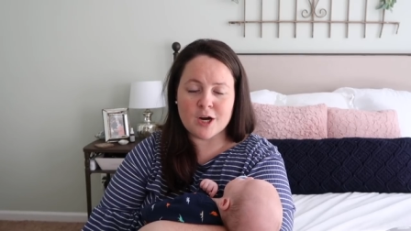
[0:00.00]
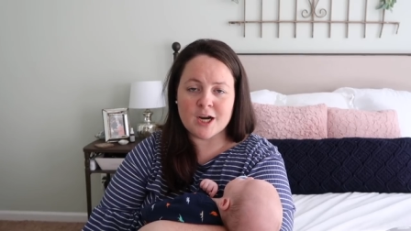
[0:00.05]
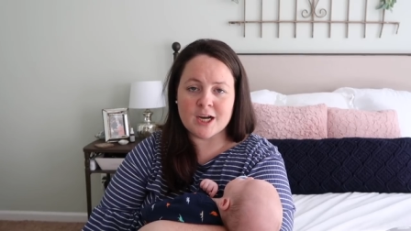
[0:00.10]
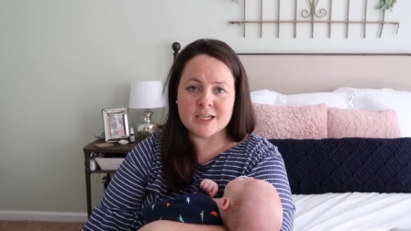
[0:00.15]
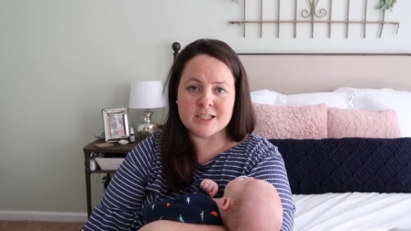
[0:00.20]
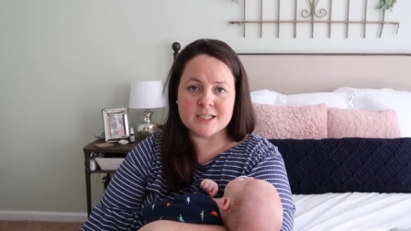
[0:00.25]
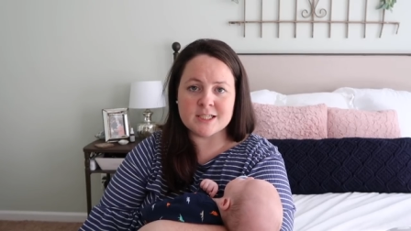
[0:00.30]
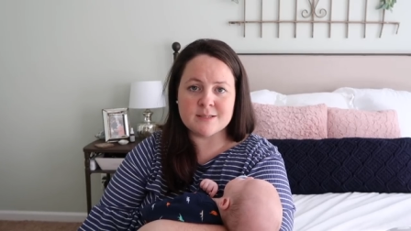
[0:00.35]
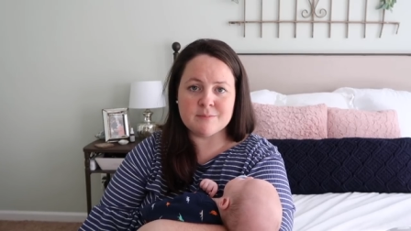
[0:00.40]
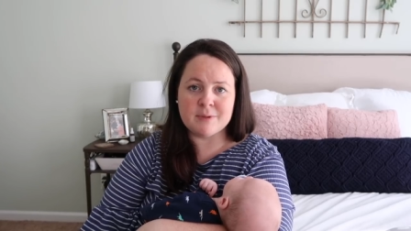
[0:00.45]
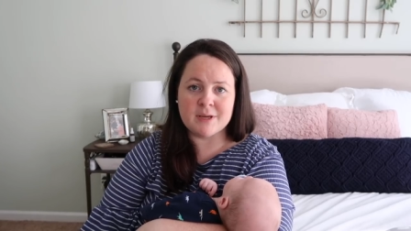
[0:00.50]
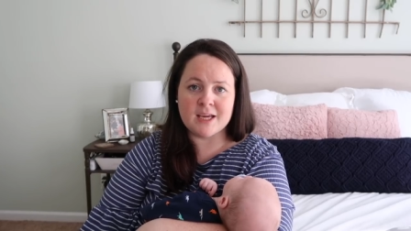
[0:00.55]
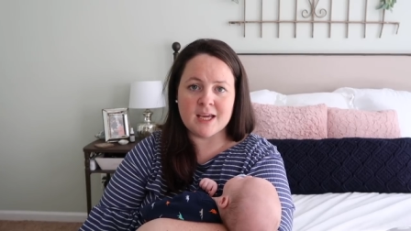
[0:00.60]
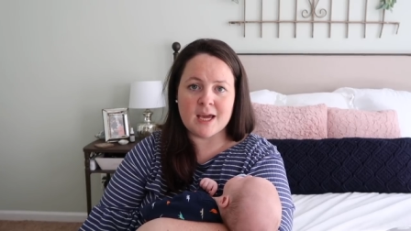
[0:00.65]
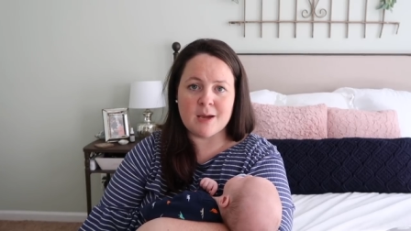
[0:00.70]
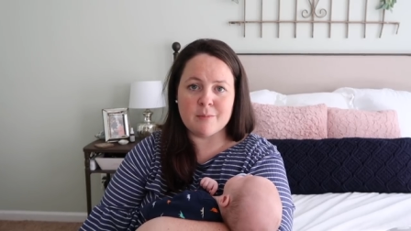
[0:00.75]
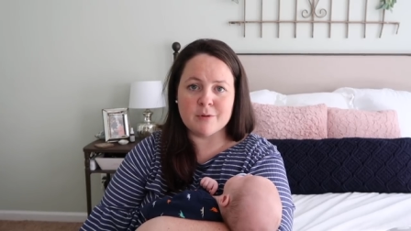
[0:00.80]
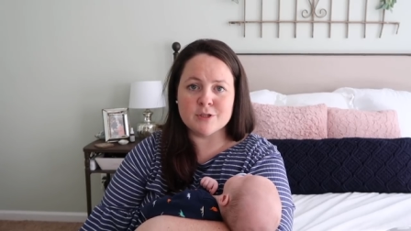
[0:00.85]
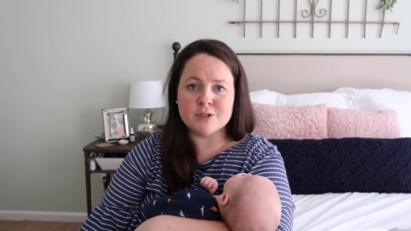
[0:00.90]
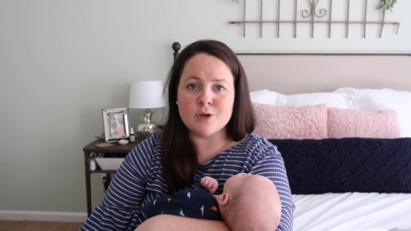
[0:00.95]
and just
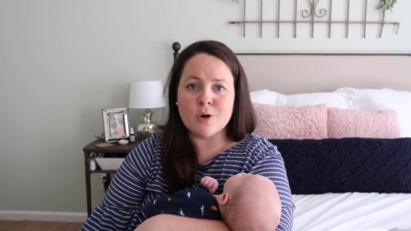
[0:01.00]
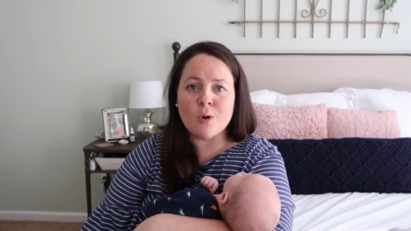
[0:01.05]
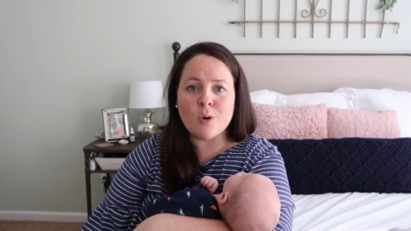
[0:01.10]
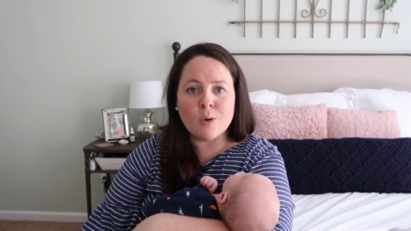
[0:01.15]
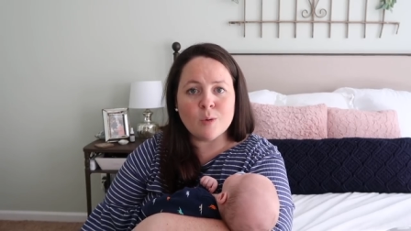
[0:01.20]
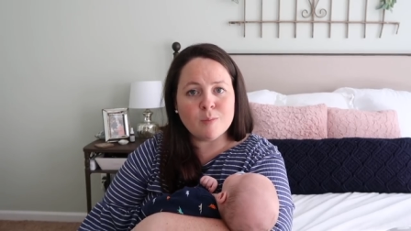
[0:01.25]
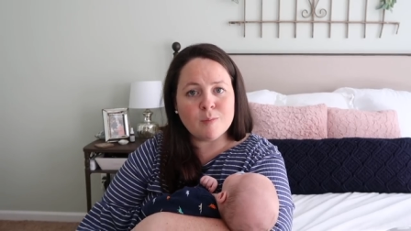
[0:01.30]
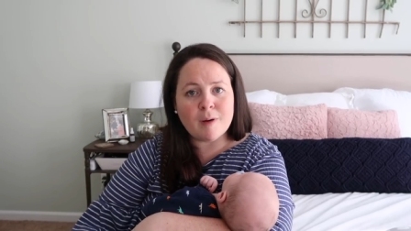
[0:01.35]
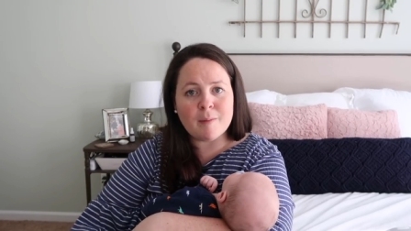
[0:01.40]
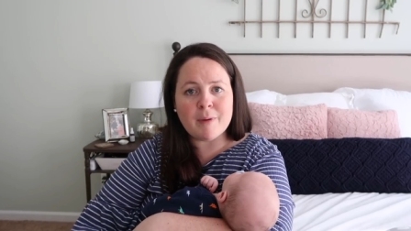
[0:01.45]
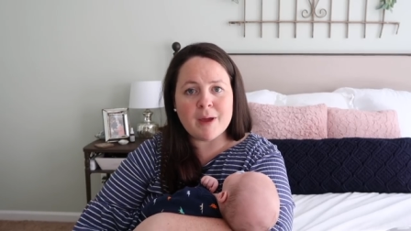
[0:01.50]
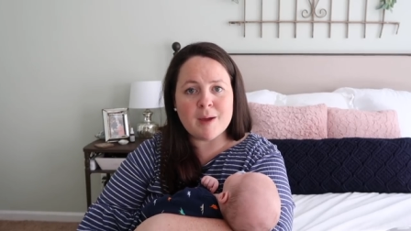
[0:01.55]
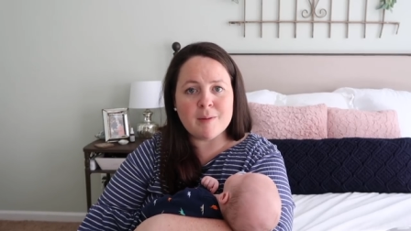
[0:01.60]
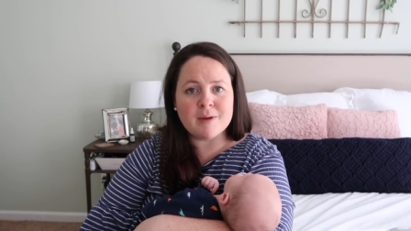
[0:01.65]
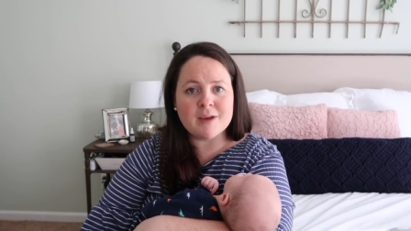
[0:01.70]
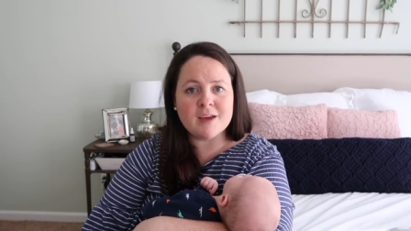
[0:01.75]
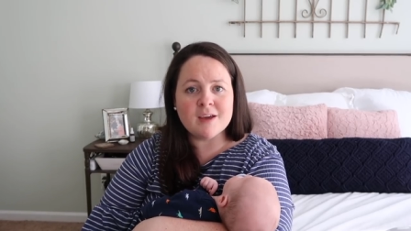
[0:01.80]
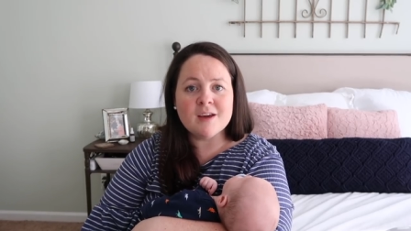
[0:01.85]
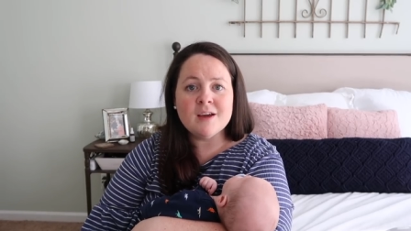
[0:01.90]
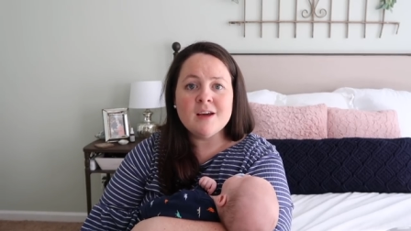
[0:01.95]
being able to hold my
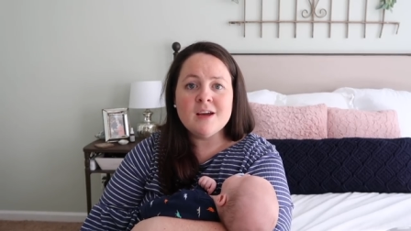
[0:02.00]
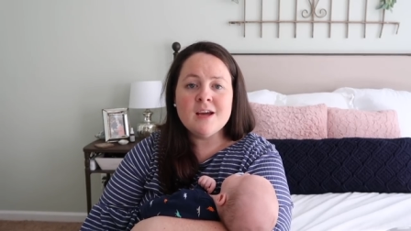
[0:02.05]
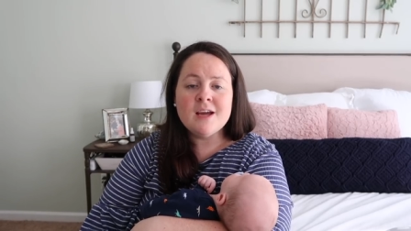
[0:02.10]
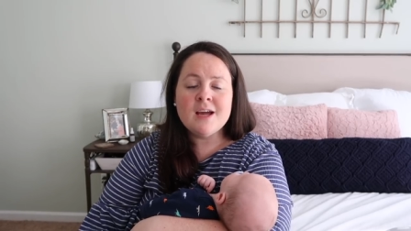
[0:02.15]
baby,